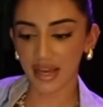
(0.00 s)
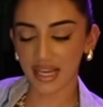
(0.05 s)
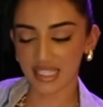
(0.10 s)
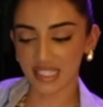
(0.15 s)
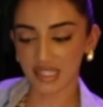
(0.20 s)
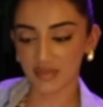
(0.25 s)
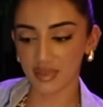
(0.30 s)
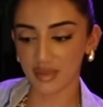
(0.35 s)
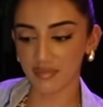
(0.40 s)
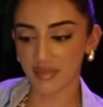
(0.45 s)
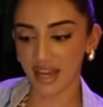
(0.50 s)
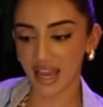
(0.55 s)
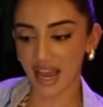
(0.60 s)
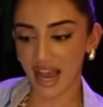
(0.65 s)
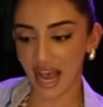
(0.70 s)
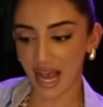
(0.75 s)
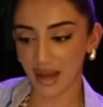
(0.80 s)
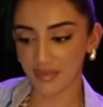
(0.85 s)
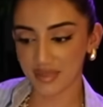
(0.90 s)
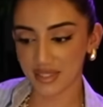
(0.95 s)
has to be my
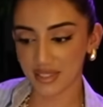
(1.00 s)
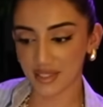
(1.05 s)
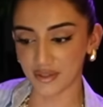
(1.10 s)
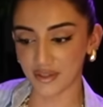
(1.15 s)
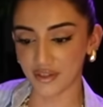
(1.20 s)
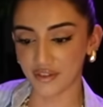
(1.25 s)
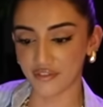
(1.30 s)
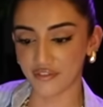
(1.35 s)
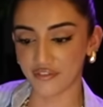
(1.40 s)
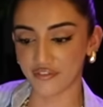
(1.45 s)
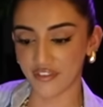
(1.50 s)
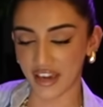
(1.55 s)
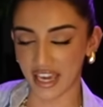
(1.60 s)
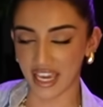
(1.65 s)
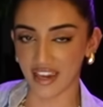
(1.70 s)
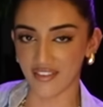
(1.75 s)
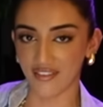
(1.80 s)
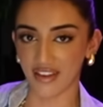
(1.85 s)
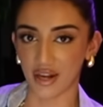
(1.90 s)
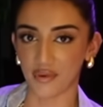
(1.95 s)
absolute
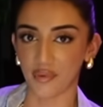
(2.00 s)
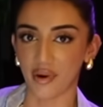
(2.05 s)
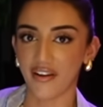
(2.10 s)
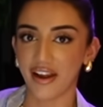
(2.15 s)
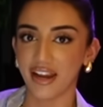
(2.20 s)
fave and where